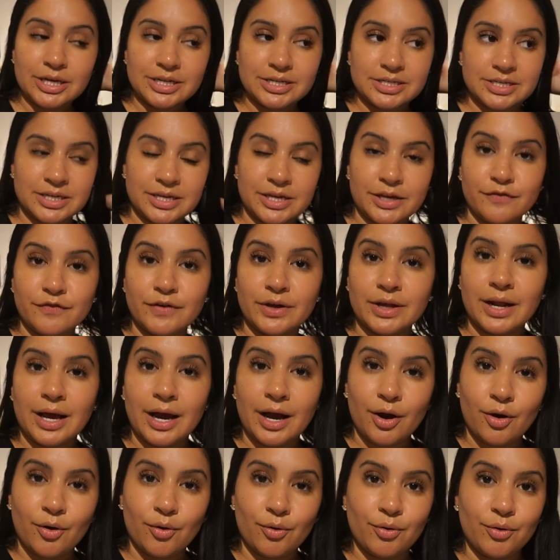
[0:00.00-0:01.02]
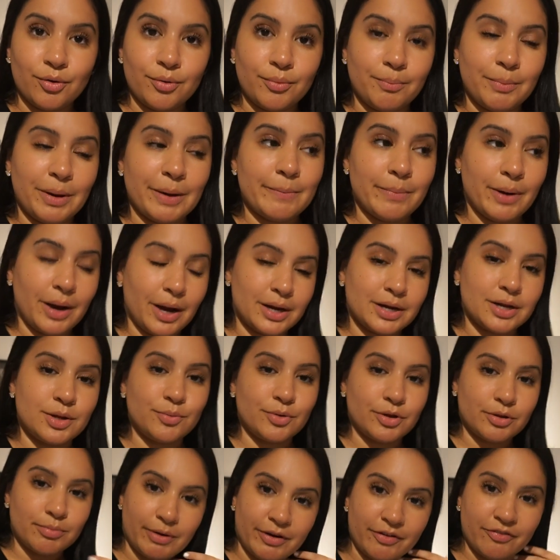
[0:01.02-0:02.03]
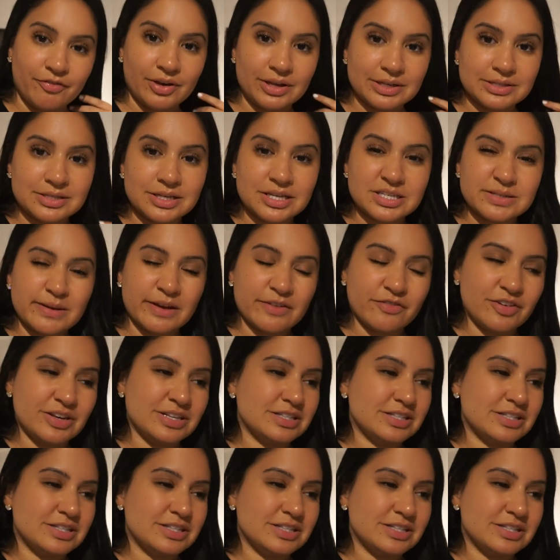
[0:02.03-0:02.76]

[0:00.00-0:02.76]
to even out my body with my face, because